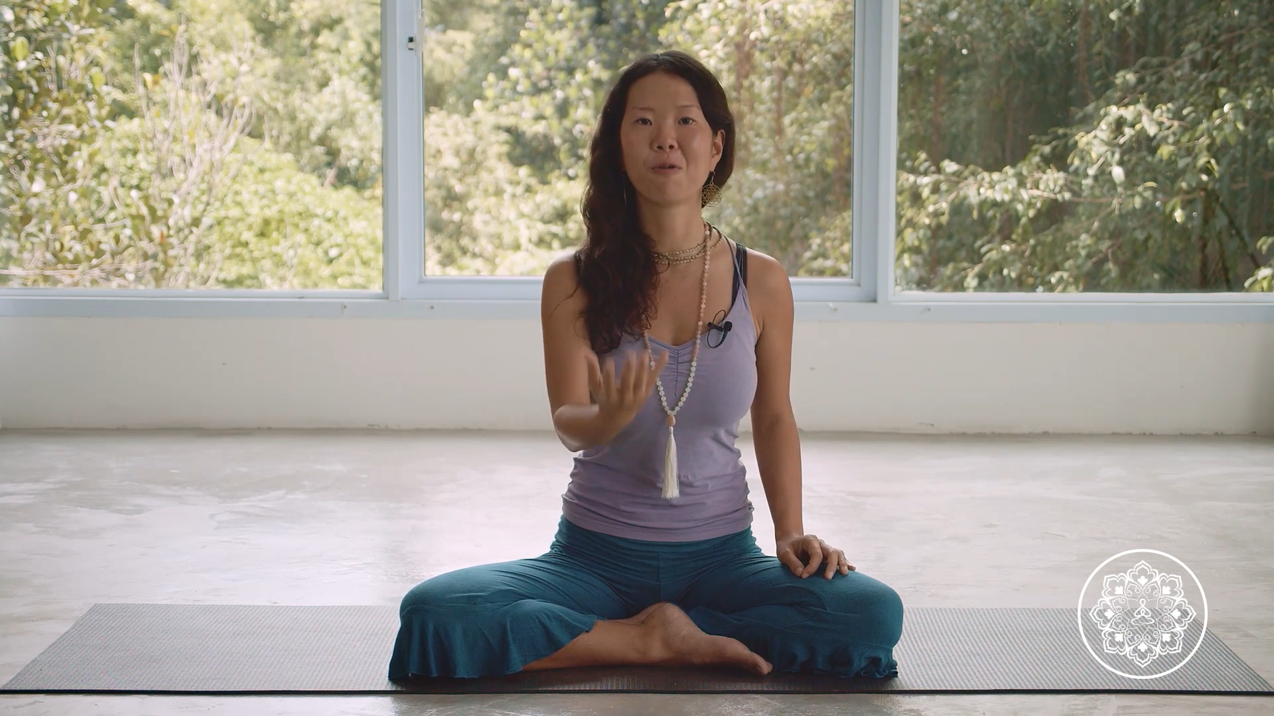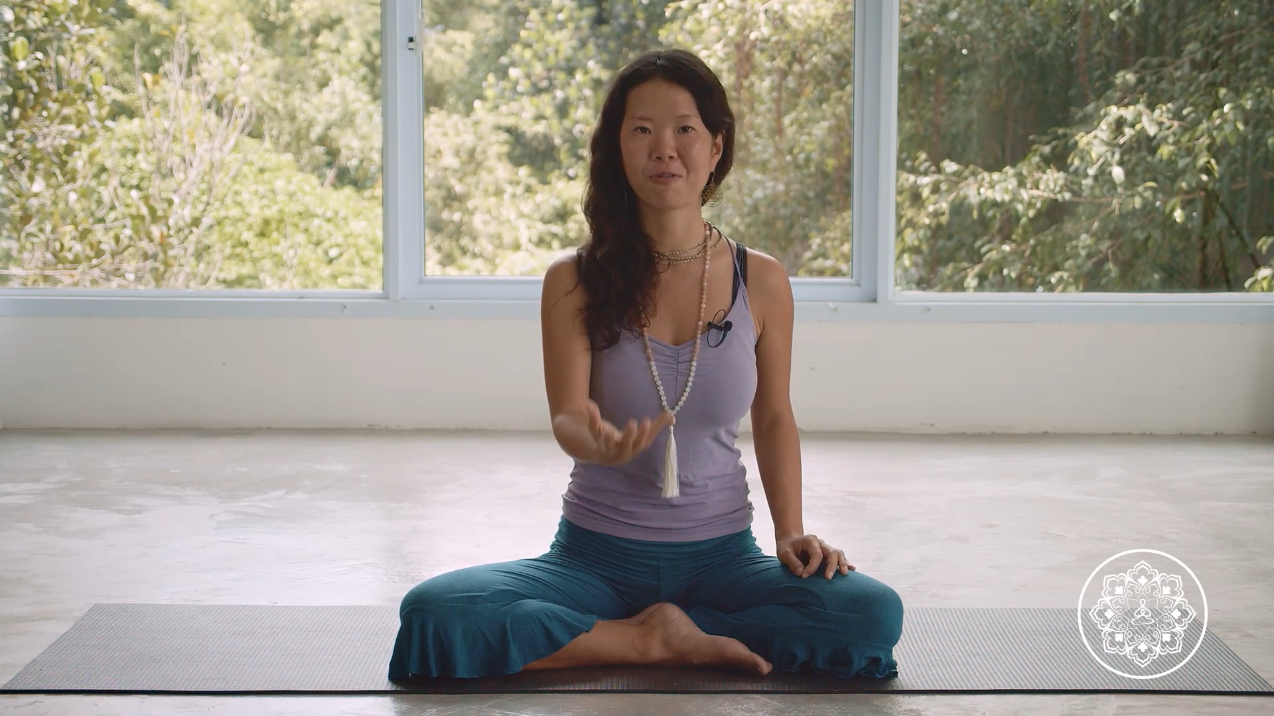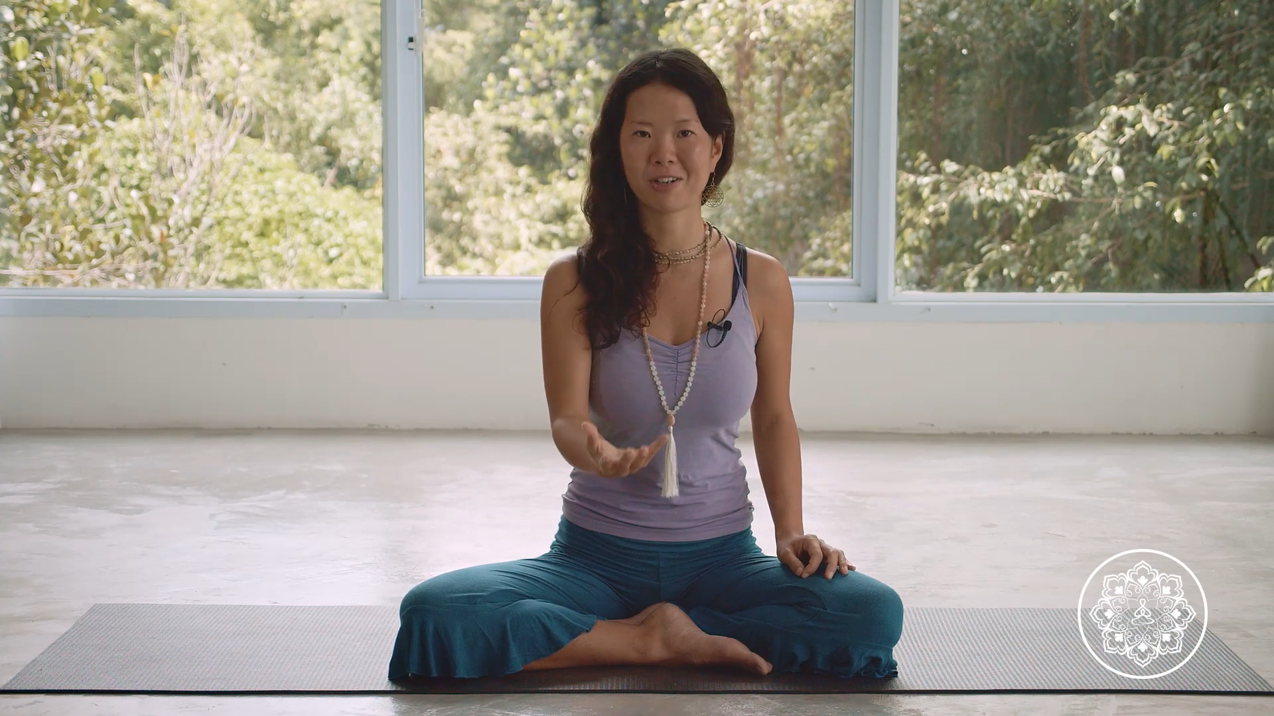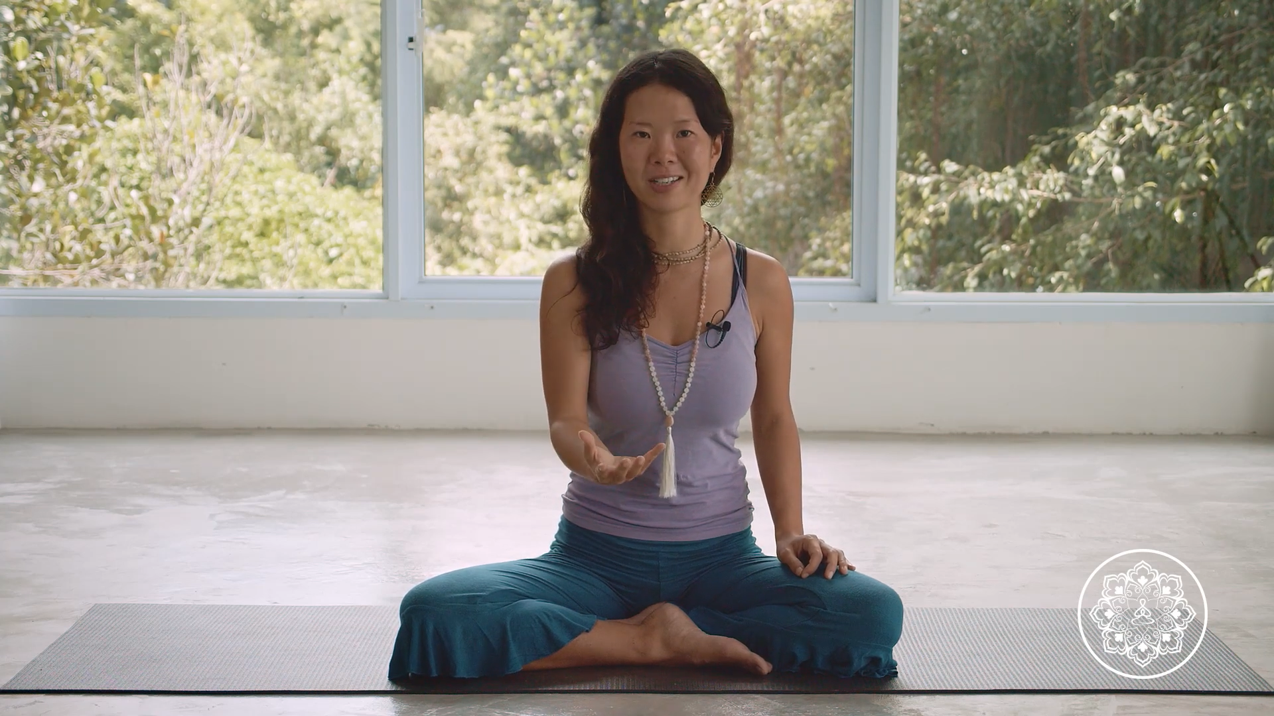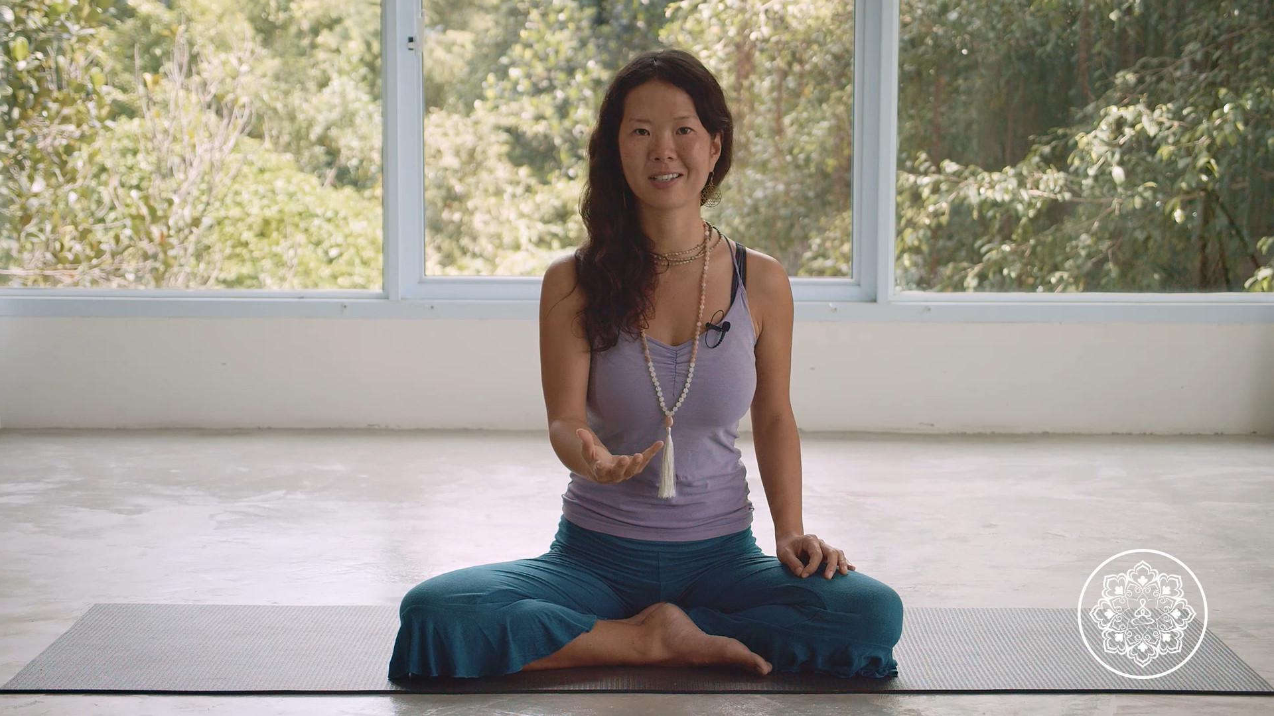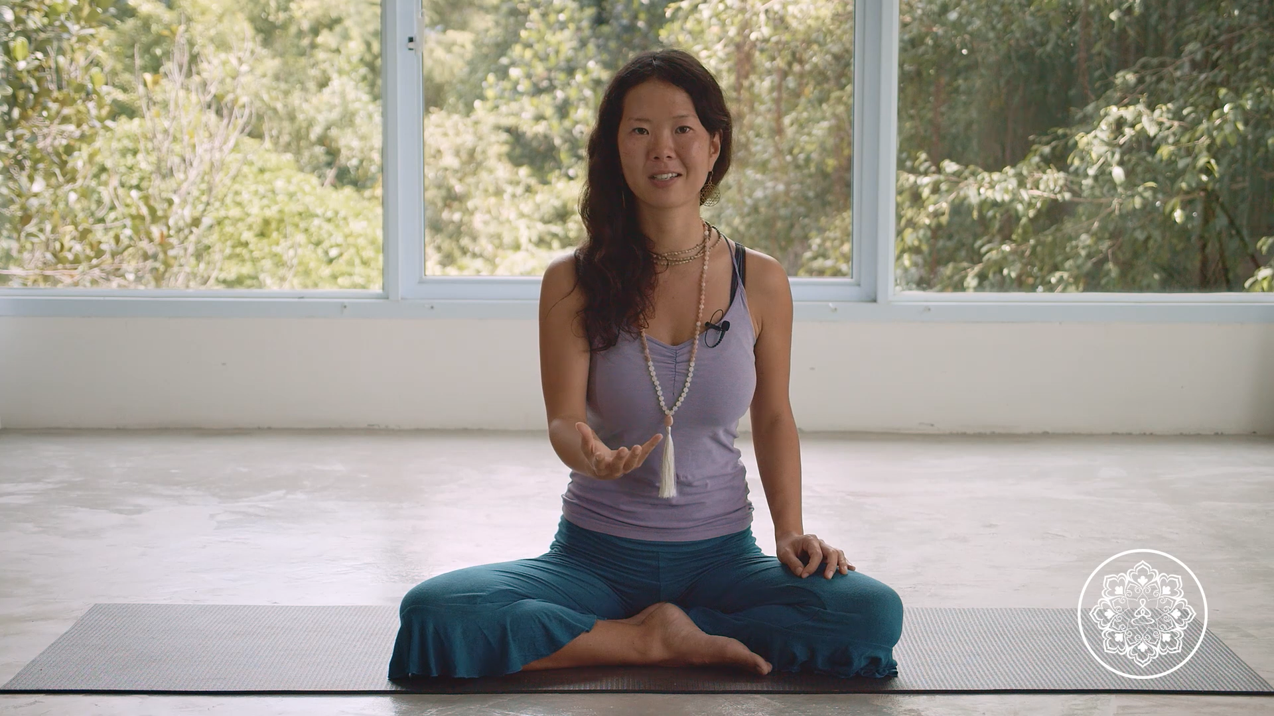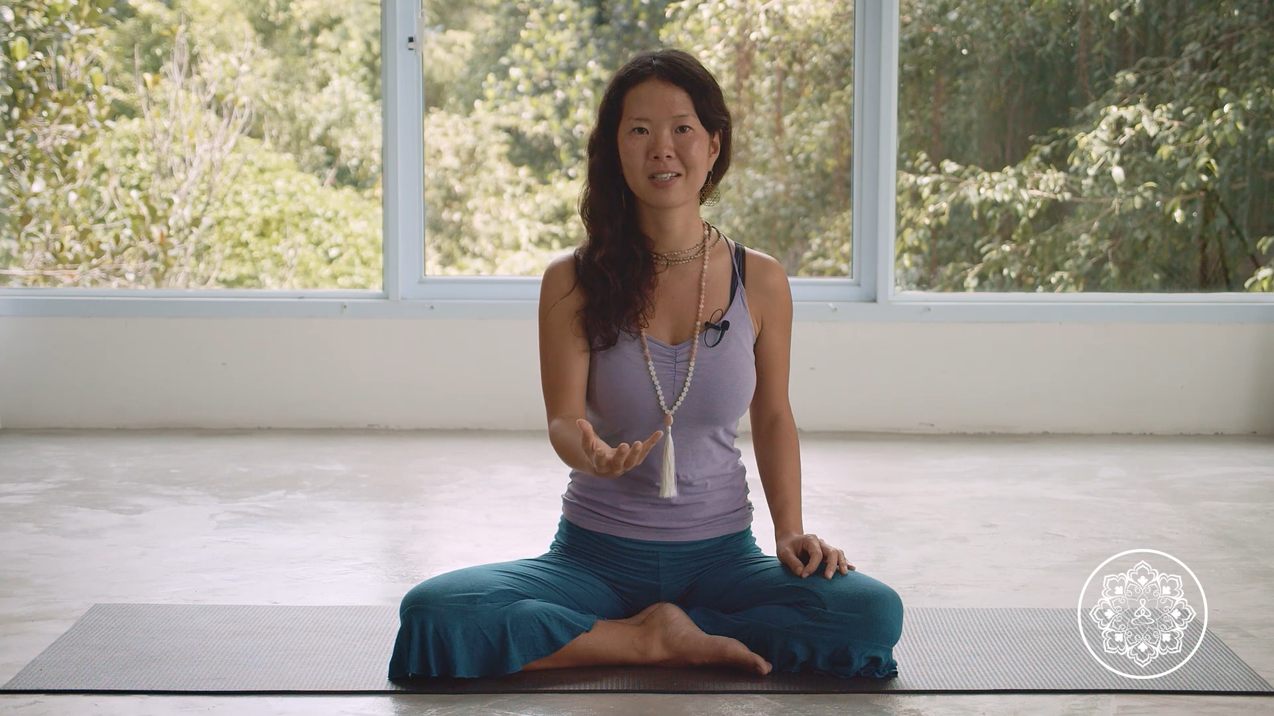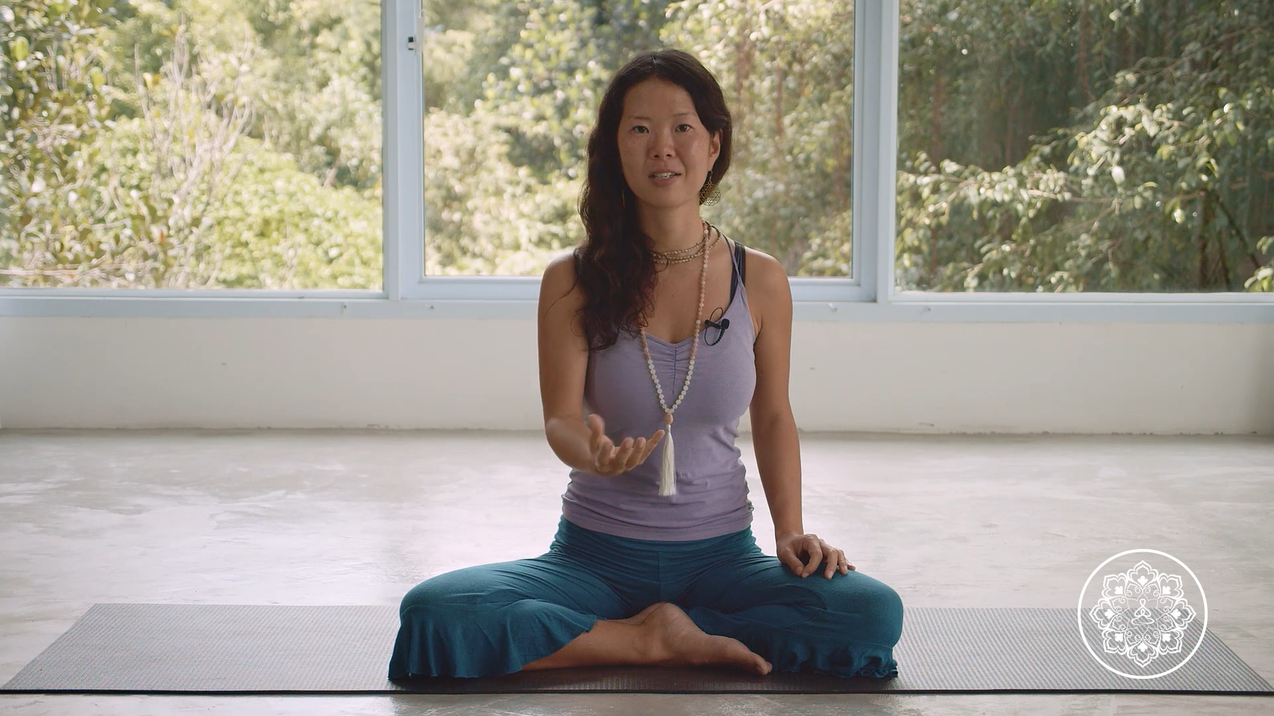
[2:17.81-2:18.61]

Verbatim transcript: offering